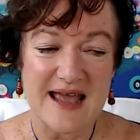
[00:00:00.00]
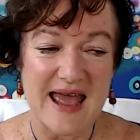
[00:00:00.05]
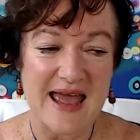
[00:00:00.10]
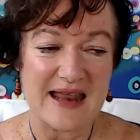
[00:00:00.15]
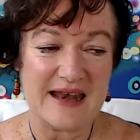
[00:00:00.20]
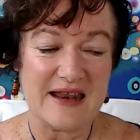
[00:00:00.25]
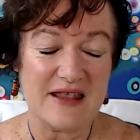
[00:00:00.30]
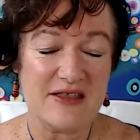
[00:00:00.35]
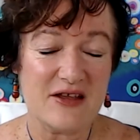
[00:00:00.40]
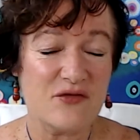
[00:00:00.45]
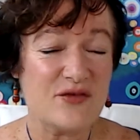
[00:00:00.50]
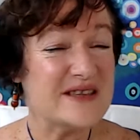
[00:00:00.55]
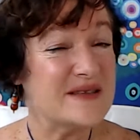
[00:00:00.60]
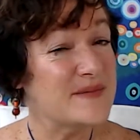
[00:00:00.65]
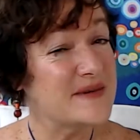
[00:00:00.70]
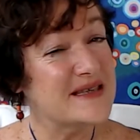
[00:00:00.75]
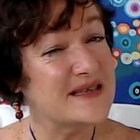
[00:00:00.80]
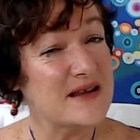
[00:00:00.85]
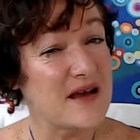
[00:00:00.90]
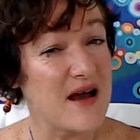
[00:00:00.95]
And at the
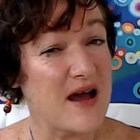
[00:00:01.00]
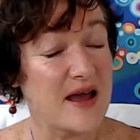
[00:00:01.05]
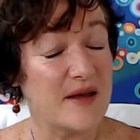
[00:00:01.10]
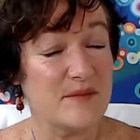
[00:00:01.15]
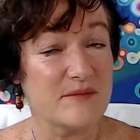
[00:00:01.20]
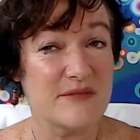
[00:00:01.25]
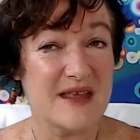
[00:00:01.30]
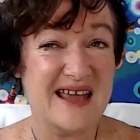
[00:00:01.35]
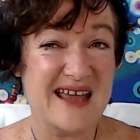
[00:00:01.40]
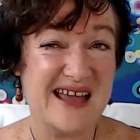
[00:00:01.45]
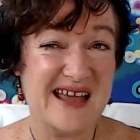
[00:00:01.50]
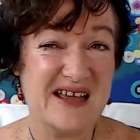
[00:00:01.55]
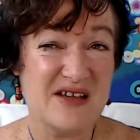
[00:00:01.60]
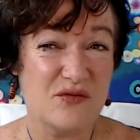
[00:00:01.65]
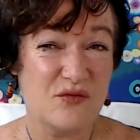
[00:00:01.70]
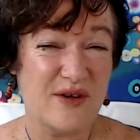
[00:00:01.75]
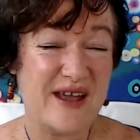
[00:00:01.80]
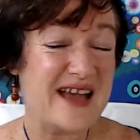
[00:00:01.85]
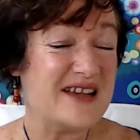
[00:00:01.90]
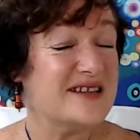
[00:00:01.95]
Christmas time,
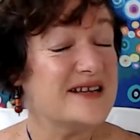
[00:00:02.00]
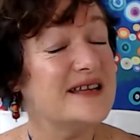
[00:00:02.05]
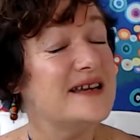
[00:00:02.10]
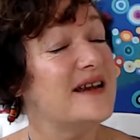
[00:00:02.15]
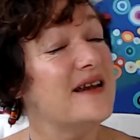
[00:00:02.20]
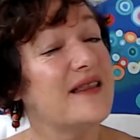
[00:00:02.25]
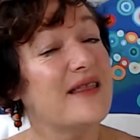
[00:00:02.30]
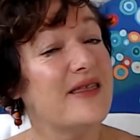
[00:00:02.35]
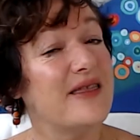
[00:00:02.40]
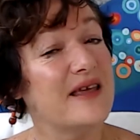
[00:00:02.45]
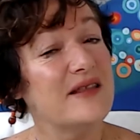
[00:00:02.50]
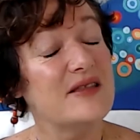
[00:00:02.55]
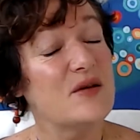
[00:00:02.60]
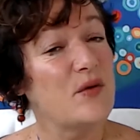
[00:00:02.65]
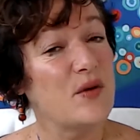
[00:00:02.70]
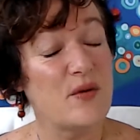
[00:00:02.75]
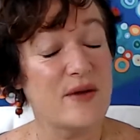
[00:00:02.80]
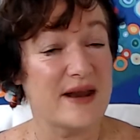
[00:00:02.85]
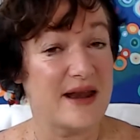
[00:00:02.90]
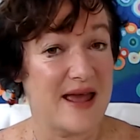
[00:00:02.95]
we actually didn't think that
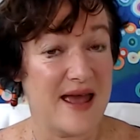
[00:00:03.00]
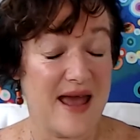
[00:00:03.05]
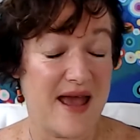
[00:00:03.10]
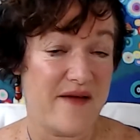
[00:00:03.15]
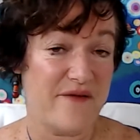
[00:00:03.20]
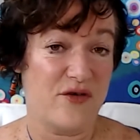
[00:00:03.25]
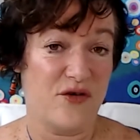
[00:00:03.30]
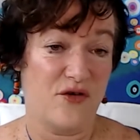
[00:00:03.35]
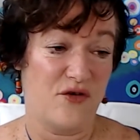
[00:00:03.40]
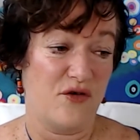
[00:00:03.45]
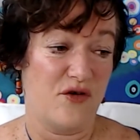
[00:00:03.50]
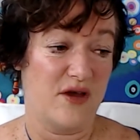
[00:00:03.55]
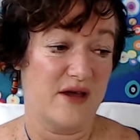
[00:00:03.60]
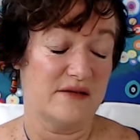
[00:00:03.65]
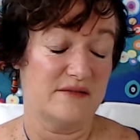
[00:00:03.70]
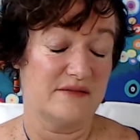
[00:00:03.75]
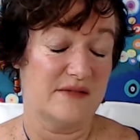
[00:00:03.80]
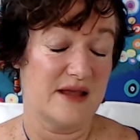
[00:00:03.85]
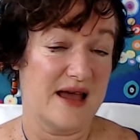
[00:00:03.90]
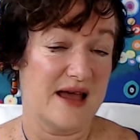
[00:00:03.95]
we were going to have her
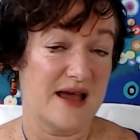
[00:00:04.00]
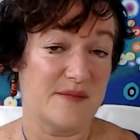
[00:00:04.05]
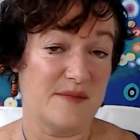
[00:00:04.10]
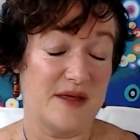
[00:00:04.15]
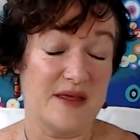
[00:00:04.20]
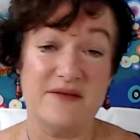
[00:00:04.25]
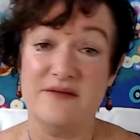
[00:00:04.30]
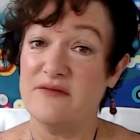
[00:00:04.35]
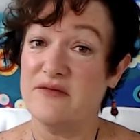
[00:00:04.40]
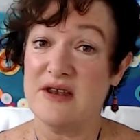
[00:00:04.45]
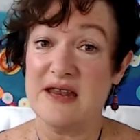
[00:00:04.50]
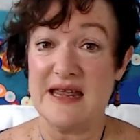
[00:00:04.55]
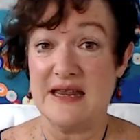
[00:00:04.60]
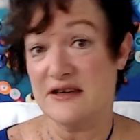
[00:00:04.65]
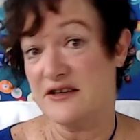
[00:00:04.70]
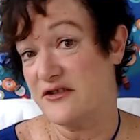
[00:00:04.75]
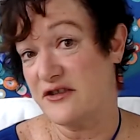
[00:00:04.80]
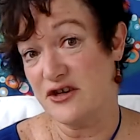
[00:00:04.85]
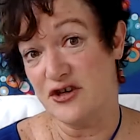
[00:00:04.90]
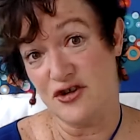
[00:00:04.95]
even
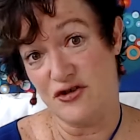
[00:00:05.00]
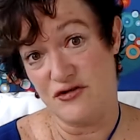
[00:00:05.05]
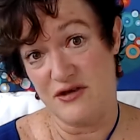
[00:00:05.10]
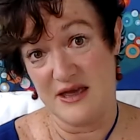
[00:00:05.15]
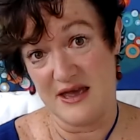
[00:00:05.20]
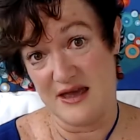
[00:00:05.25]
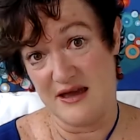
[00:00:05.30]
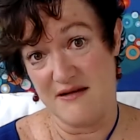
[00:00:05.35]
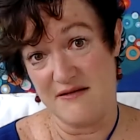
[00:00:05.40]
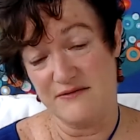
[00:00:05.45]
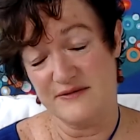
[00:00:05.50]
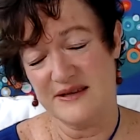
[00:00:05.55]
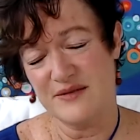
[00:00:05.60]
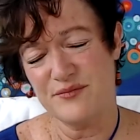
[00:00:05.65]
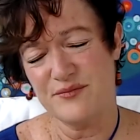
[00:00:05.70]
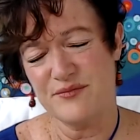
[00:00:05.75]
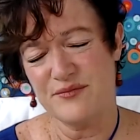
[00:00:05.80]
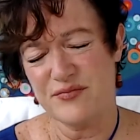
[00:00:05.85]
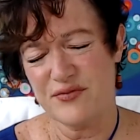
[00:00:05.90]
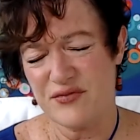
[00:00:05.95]
into the new year. It was a
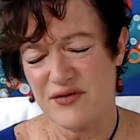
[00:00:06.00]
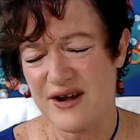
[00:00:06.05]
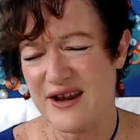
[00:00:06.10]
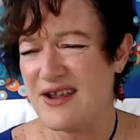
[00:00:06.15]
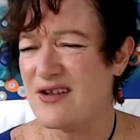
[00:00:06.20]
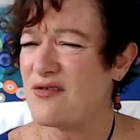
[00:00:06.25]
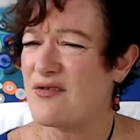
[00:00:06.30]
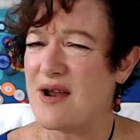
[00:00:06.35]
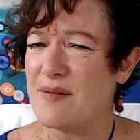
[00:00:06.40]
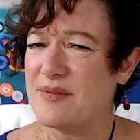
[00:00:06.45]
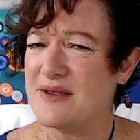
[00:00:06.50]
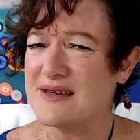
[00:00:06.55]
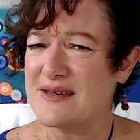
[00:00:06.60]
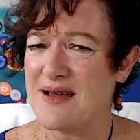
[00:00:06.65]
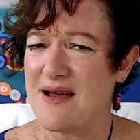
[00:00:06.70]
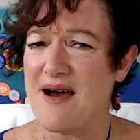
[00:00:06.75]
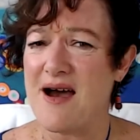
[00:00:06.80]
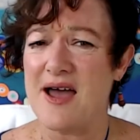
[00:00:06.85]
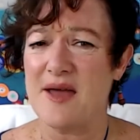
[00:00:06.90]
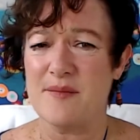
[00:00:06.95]
pretty crappy
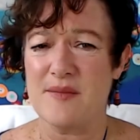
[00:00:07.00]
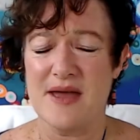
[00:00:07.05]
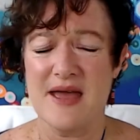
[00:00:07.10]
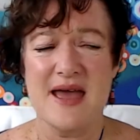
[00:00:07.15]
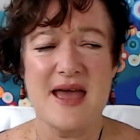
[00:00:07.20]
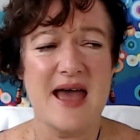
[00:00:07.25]
time.